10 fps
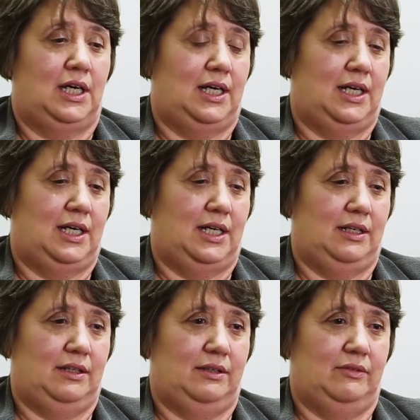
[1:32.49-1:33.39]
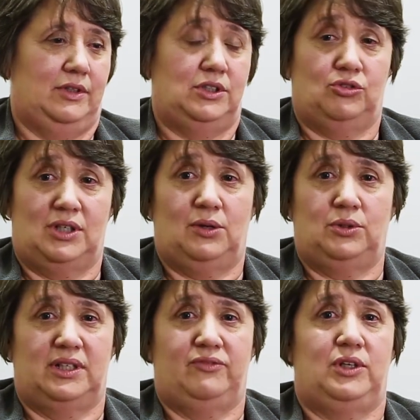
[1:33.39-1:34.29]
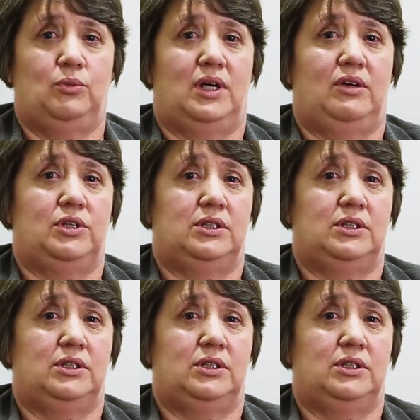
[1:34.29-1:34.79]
and there's crowds everywhere,